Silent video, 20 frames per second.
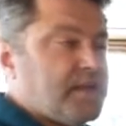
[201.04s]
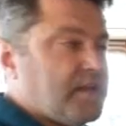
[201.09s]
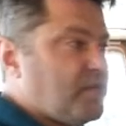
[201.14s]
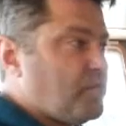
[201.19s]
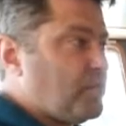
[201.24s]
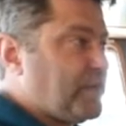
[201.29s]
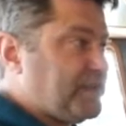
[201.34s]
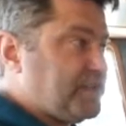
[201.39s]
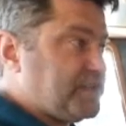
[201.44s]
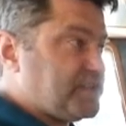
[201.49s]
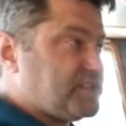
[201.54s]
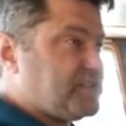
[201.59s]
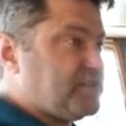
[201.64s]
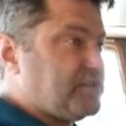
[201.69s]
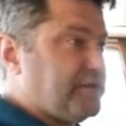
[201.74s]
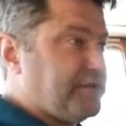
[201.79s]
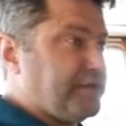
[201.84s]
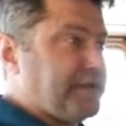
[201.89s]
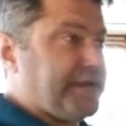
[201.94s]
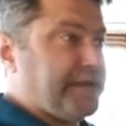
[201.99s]
And when you're
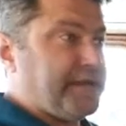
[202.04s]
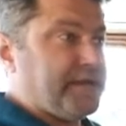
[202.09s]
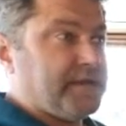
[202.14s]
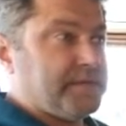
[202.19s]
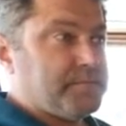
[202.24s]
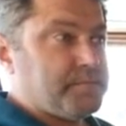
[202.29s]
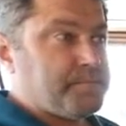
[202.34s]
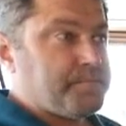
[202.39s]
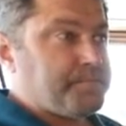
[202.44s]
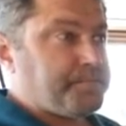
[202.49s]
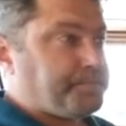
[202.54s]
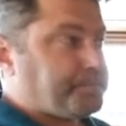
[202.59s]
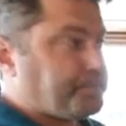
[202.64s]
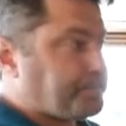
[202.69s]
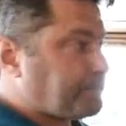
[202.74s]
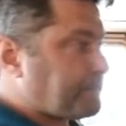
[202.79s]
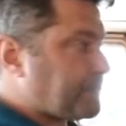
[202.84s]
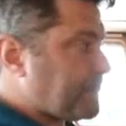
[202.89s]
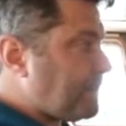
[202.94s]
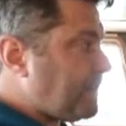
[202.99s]
turning,
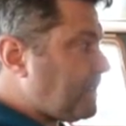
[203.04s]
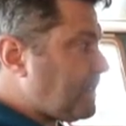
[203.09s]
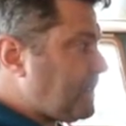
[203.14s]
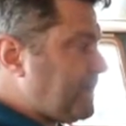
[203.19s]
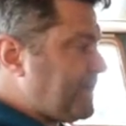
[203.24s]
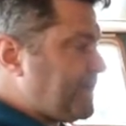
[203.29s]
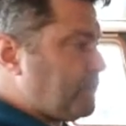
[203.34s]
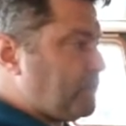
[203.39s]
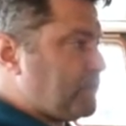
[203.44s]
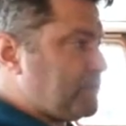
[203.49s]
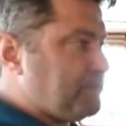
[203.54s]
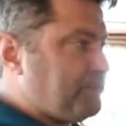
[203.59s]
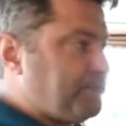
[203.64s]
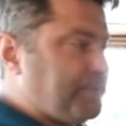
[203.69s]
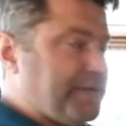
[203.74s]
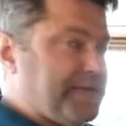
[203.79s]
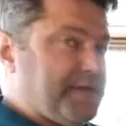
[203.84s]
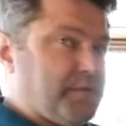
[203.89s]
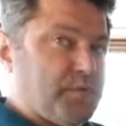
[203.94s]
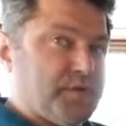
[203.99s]
it will
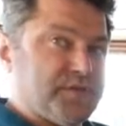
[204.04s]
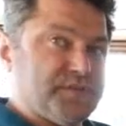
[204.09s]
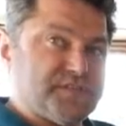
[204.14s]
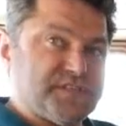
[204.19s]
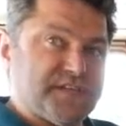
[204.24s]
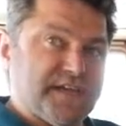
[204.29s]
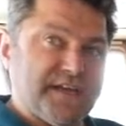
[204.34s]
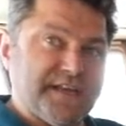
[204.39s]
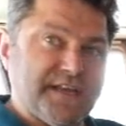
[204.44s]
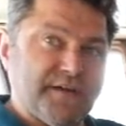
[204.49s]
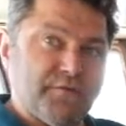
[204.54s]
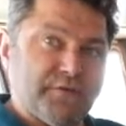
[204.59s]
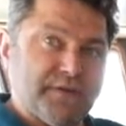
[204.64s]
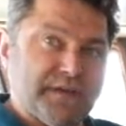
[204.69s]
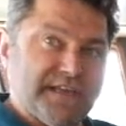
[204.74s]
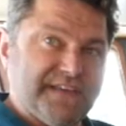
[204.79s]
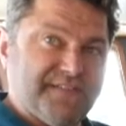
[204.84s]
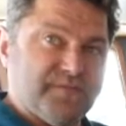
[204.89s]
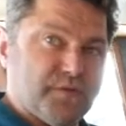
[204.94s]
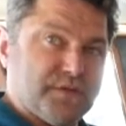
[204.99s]
pay one side out
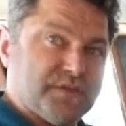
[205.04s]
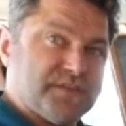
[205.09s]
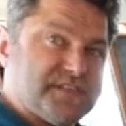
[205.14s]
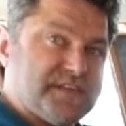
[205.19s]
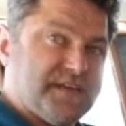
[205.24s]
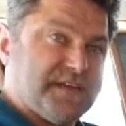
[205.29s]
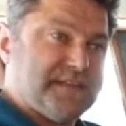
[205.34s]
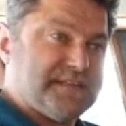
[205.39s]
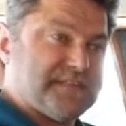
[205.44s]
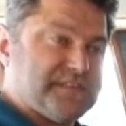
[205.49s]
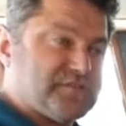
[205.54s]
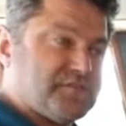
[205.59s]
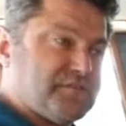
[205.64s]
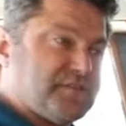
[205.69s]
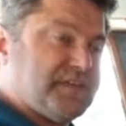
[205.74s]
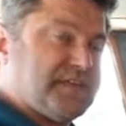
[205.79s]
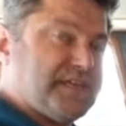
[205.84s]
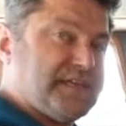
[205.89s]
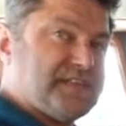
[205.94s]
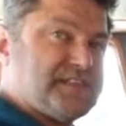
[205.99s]
and heave one side in, so
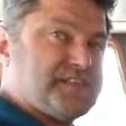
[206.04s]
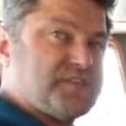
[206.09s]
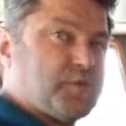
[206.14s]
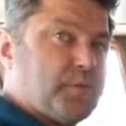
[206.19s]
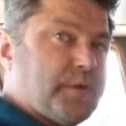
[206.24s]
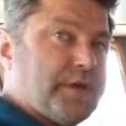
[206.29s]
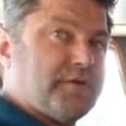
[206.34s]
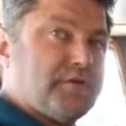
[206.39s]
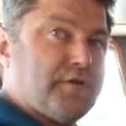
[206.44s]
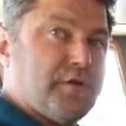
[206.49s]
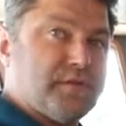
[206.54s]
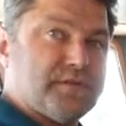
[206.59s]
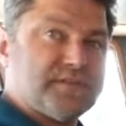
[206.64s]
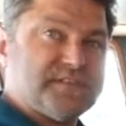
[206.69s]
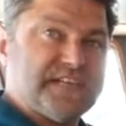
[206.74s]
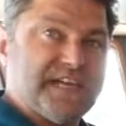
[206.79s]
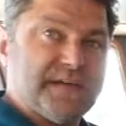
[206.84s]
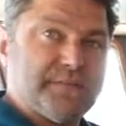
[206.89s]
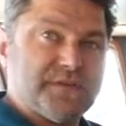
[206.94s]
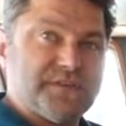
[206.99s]
your net's square all the
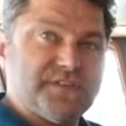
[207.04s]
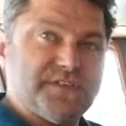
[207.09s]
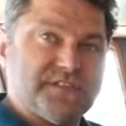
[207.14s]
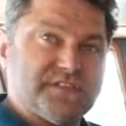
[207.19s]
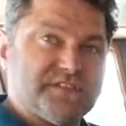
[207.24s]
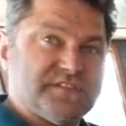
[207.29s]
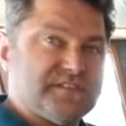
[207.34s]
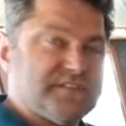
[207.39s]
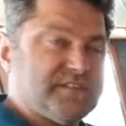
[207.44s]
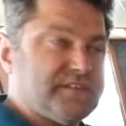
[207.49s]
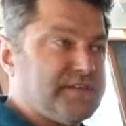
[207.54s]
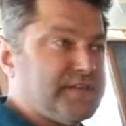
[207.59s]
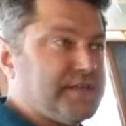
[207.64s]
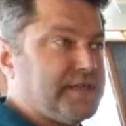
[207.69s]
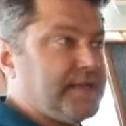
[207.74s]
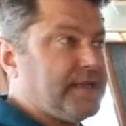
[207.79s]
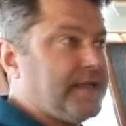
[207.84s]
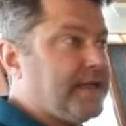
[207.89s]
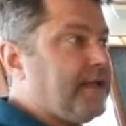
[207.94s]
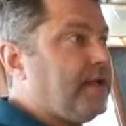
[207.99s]
time as you're
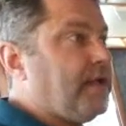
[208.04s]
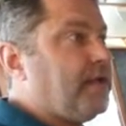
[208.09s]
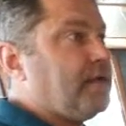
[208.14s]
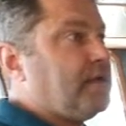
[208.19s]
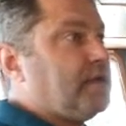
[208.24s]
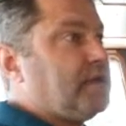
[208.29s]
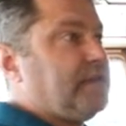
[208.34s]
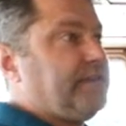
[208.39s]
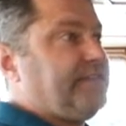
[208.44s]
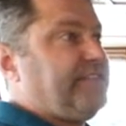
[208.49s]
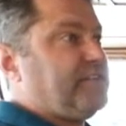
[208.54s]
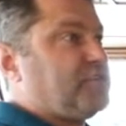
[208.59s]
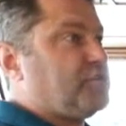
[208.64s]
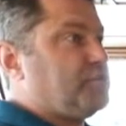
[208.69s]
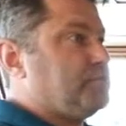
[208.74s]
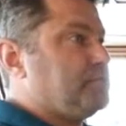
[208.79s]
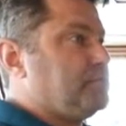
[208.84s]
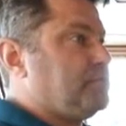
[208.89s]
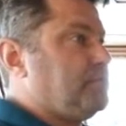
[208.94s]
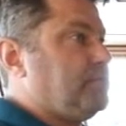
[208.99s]
turning. And if you
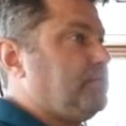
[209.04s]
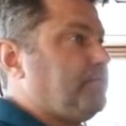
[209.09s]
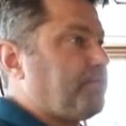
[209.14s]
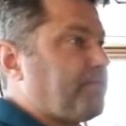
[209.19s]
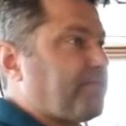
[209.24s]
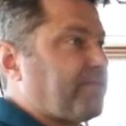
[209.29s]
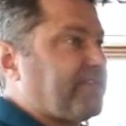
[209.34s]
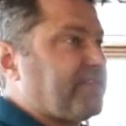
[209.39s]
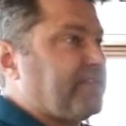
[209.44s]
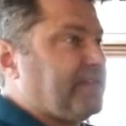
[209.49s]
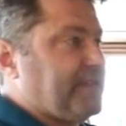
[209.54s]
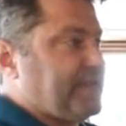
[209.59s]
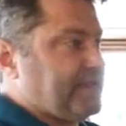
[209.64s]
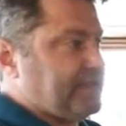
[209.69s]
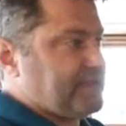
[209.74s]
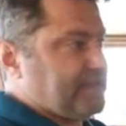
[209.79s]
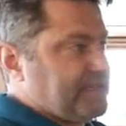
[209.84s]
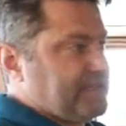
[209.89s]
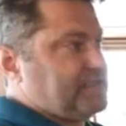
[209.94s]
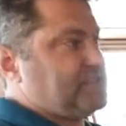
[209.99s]

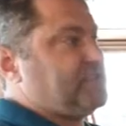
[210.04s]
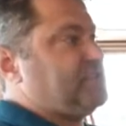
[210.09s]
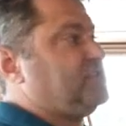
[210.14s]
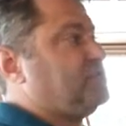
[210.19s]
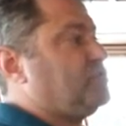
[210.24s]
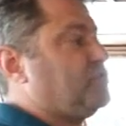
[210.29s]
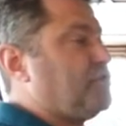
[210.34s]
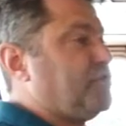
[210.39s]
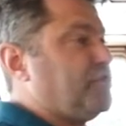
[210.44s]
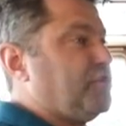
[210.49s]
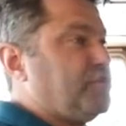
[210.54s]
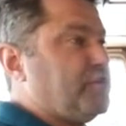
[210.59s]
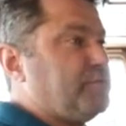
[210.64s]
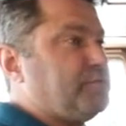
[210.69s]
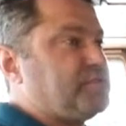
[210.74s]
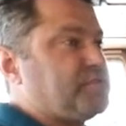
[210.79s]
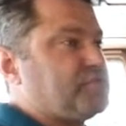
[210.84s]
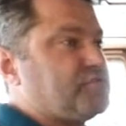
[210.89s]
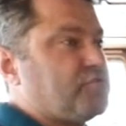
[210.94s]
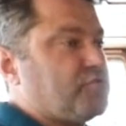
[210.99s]
get your net stuck on an
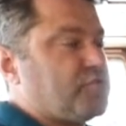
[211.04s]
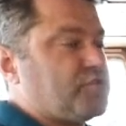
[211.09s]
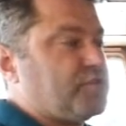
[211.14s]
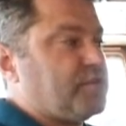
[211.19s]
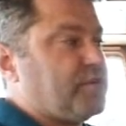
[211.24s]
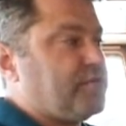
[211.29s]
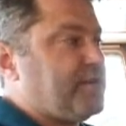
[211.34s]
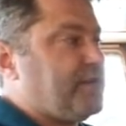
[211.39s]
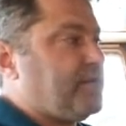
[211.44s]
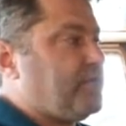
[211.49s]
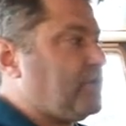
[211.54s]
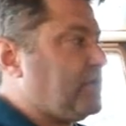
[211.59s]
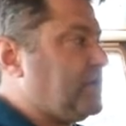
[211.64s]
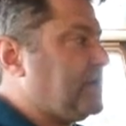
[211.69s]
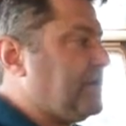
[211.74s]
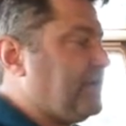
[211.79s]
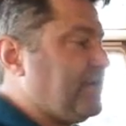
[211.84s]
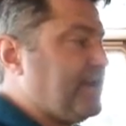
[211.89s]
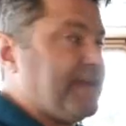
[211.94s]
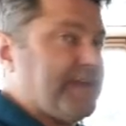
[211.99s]
obstruction or anything
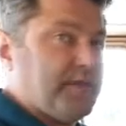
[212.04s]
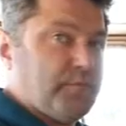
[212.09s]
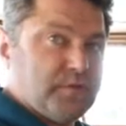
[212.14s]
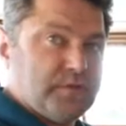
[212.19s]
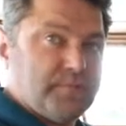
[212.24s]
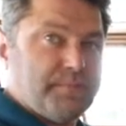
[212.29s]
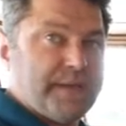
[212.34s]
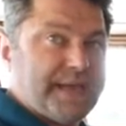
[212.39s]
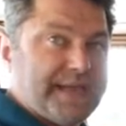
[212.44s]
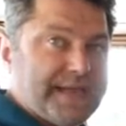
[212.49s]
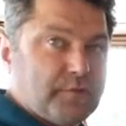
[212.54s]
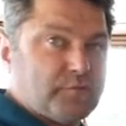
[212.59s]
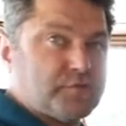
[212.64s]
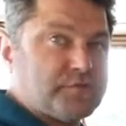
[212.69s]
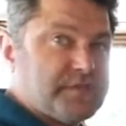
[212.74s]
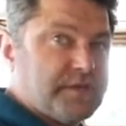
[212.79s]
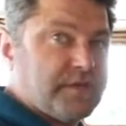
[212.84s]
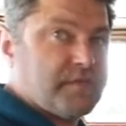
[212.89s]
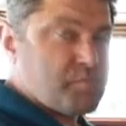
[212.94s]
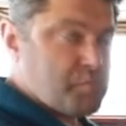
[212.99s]
like that, it will pay
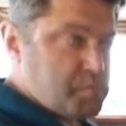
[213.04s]
out